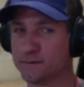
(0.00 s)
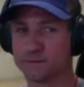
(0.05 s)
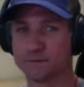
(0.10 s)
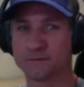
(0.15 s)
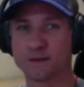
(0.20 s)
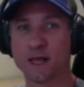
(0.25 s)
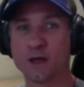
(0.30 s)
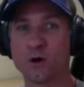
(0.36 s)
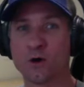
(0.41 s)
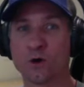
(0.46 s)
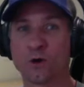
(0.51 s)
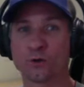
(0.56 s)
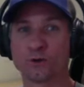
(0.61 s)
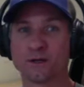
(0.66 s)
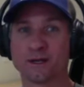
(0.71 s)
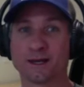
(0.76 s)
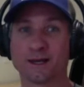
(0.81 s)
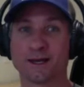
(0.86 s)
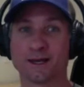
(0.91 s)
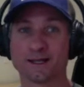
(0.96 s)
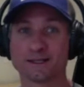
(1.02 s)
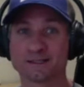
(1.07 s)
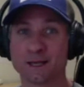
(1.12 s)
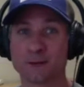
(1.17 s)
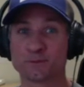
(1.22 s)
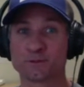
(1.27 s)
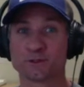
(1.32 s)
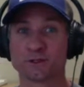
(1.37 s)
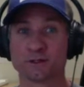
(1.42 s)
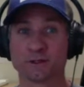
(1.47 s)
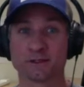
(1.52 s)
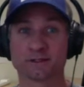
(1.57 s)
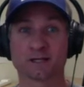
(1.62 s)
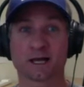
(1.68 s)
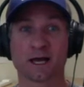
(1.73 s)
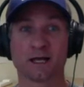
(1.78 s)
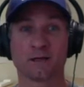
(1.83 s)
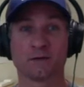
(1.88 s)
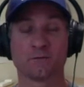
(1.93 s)
they hold in an exceptionalist
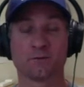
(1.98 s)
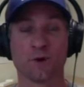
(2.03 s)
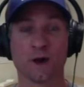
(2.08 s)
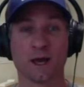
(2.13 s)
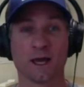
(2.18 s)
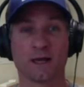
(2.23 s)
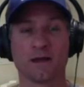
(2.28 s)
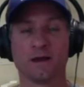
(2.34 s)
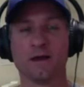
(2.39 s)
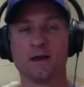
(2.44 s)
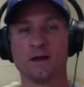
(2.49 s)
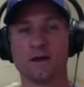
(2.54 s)
kind of way.